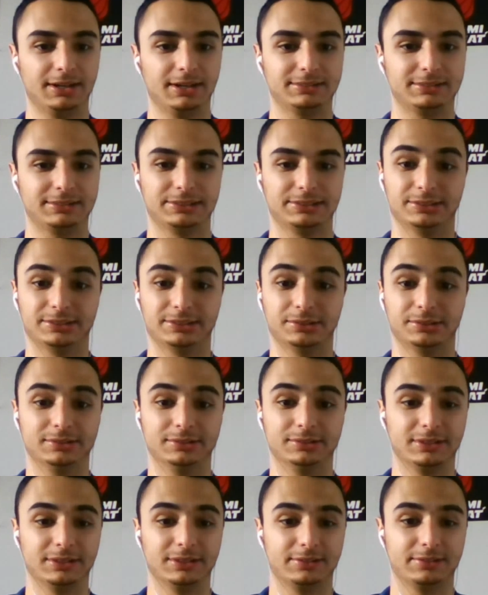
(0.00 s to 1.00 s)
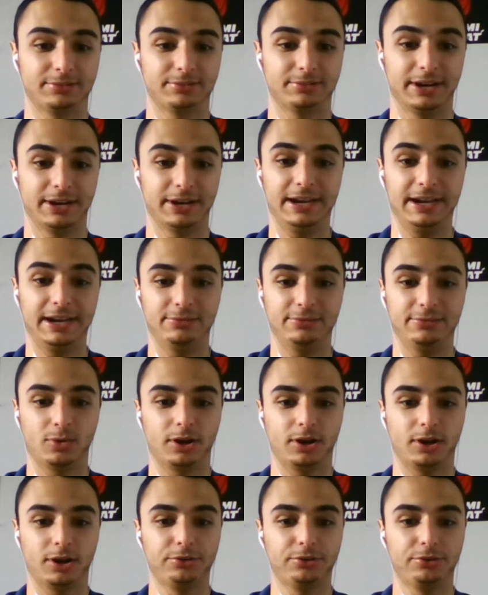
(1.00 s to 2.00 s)
So for
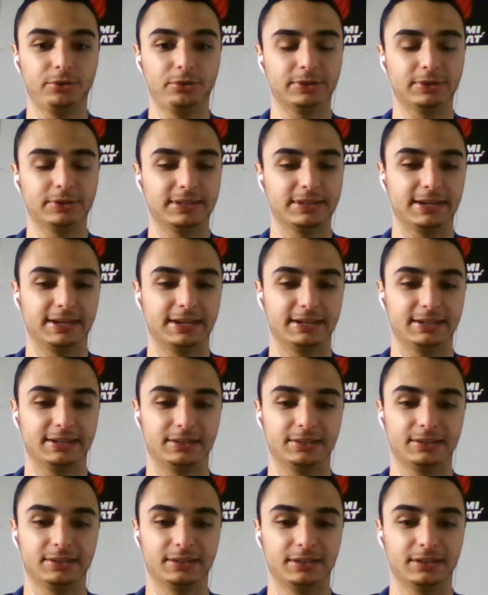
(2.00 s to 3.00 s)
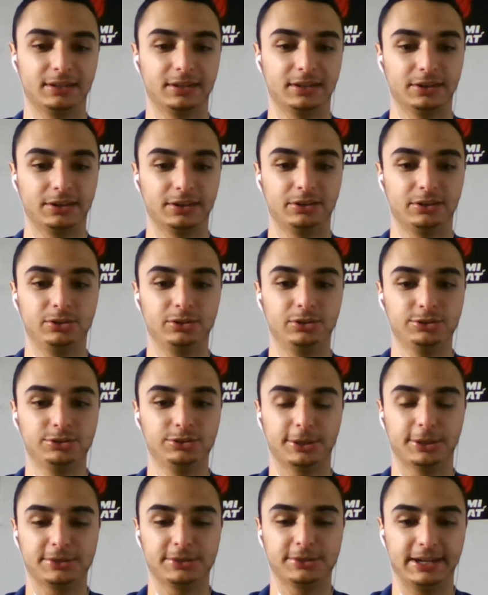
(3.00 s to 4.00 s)
8,400 with that huge
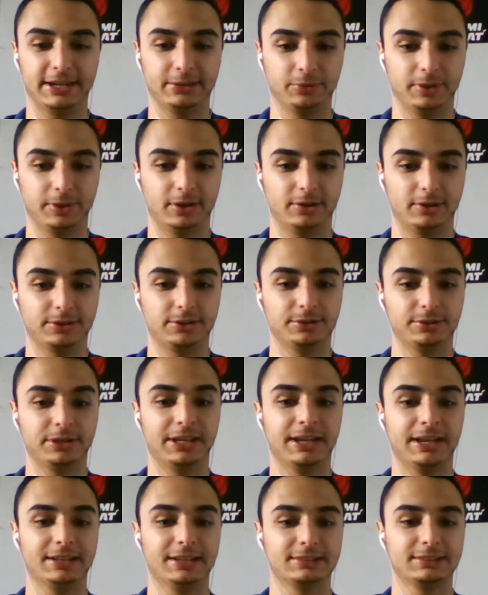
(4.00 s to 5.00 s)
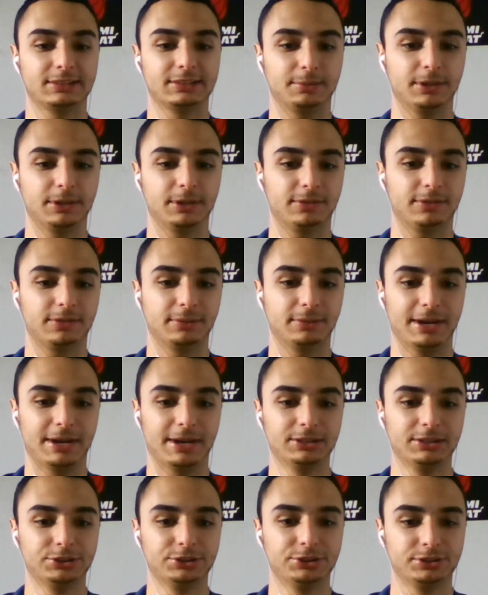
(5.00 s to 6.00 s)
upside we all know he has coming off the
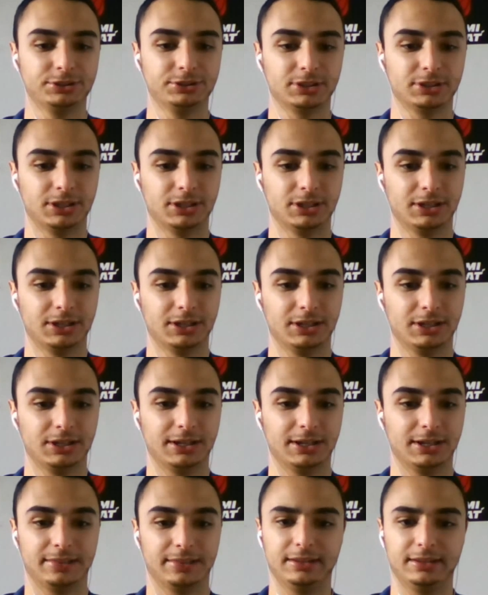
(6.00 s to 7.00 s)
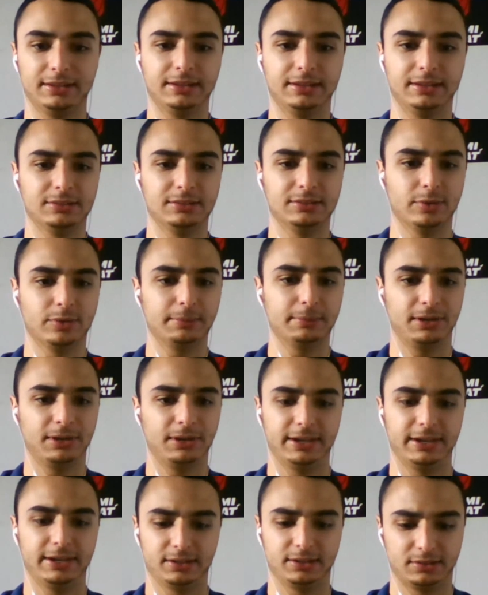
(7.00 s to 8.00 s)
bench, I think he's a great
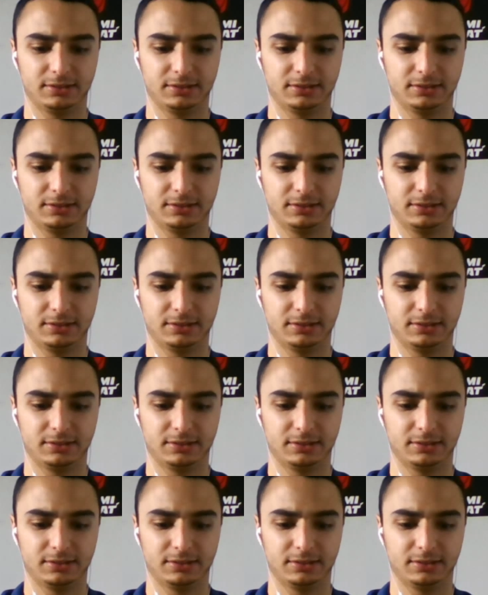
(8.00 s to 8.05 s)
play.